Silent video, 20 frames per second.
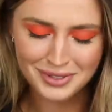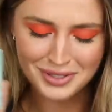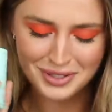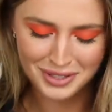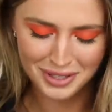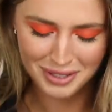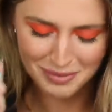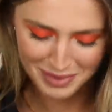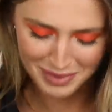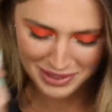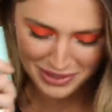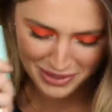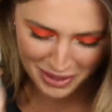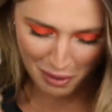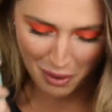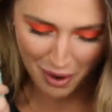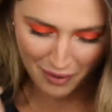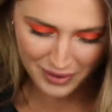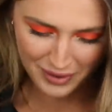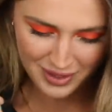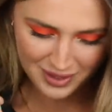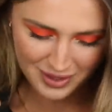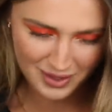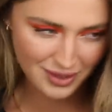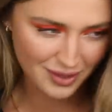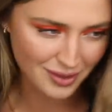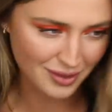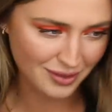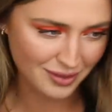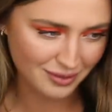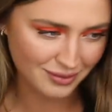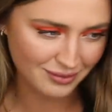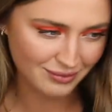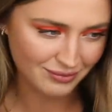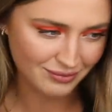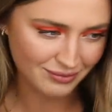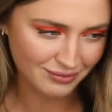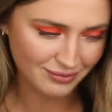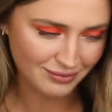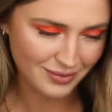this is gonna be so obvious to you,
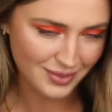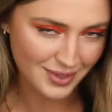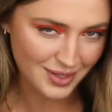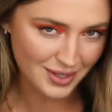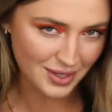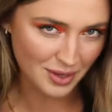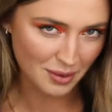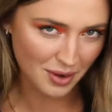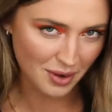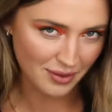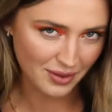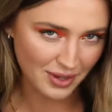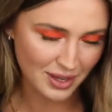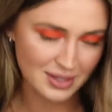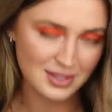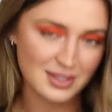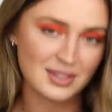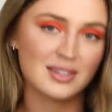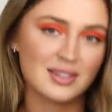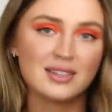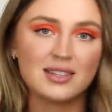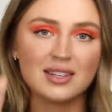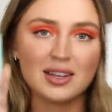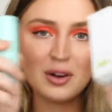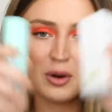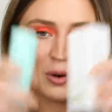so obvious. This is the